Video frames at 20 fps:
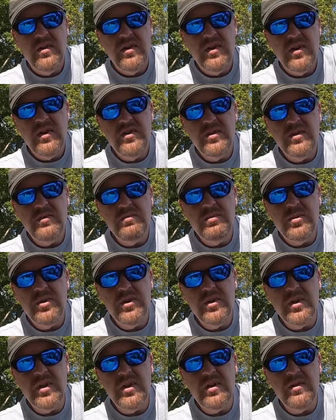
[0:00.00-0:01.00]
let's just
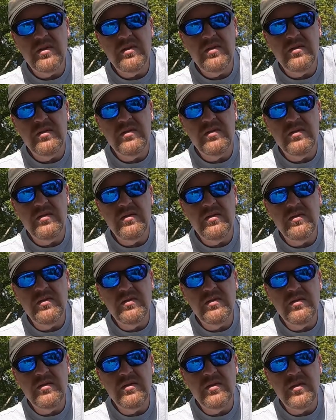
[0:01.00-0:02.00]
put that,
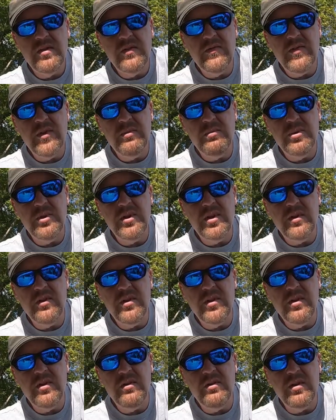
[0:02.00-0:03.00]
if I can put that
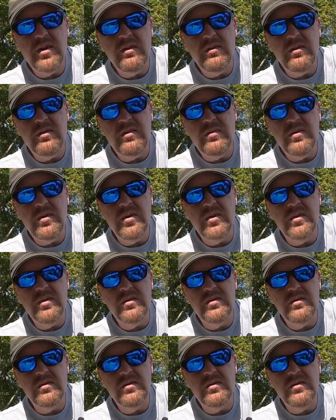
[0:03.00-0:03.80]
thing on there real quick.